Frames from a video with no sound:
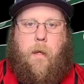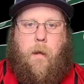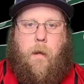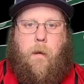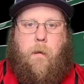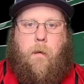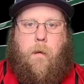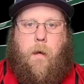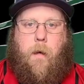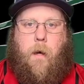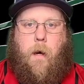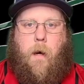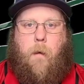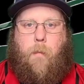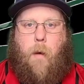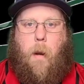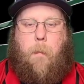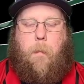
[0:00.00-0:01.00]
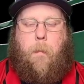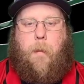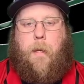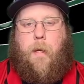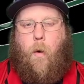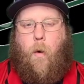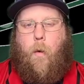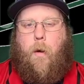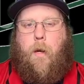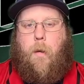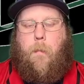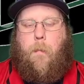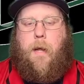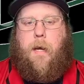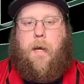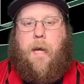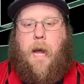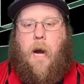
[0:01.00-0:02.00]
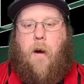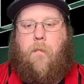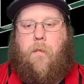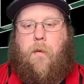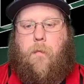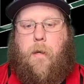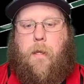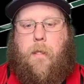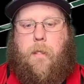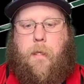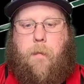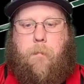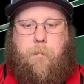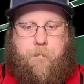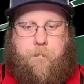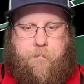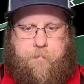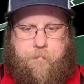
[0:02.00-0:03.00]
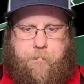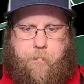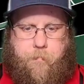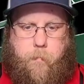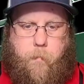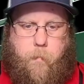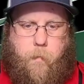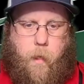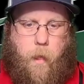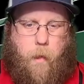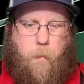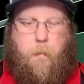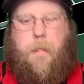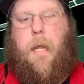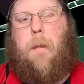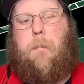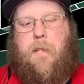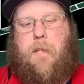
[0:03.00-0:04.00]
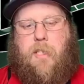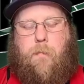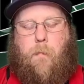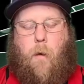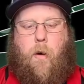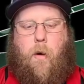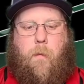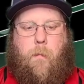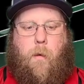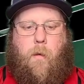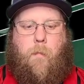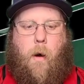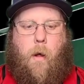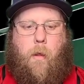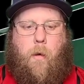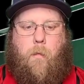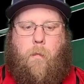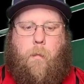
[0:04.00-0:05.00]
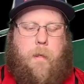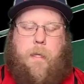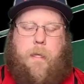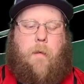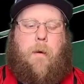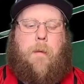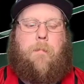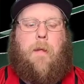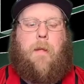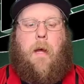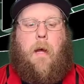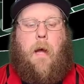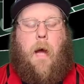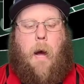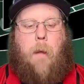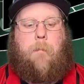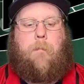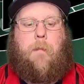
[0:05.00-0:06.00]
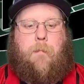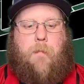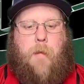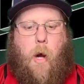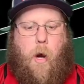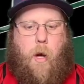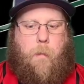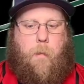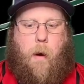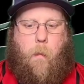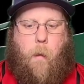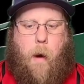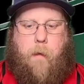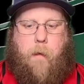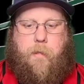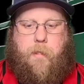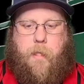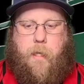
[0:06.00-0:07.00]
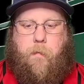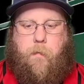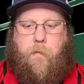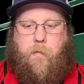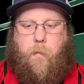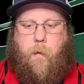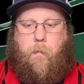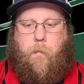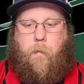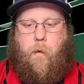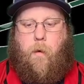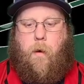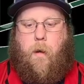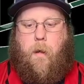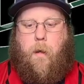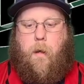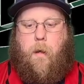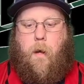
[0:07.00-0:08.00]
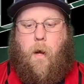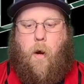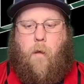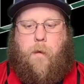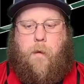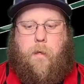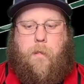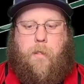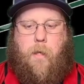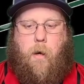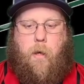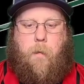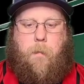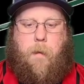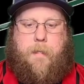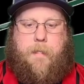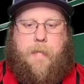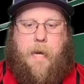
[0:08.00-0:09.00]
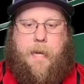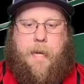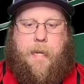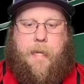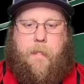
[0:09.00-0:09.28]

probably going to be a Calvin Ridley. But they'd be smart to move them all over. But anyway, I'm talking about wide receivers when we're over here talking about tight ends.